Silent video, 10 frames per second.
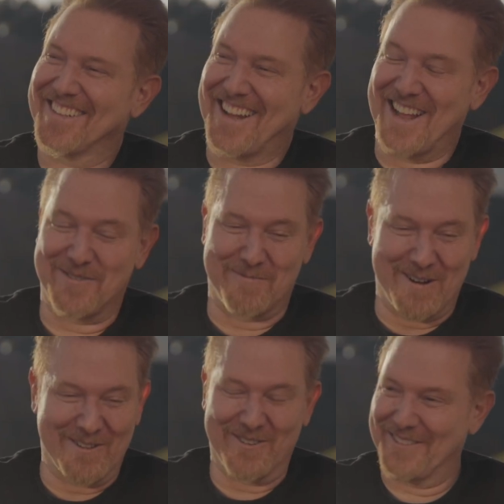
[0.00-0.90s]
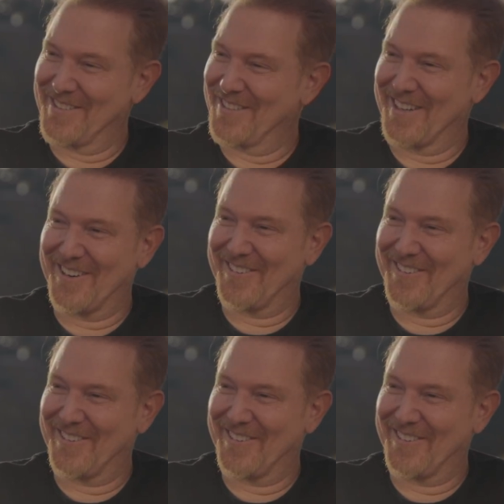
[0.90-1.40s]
And smaller until they go.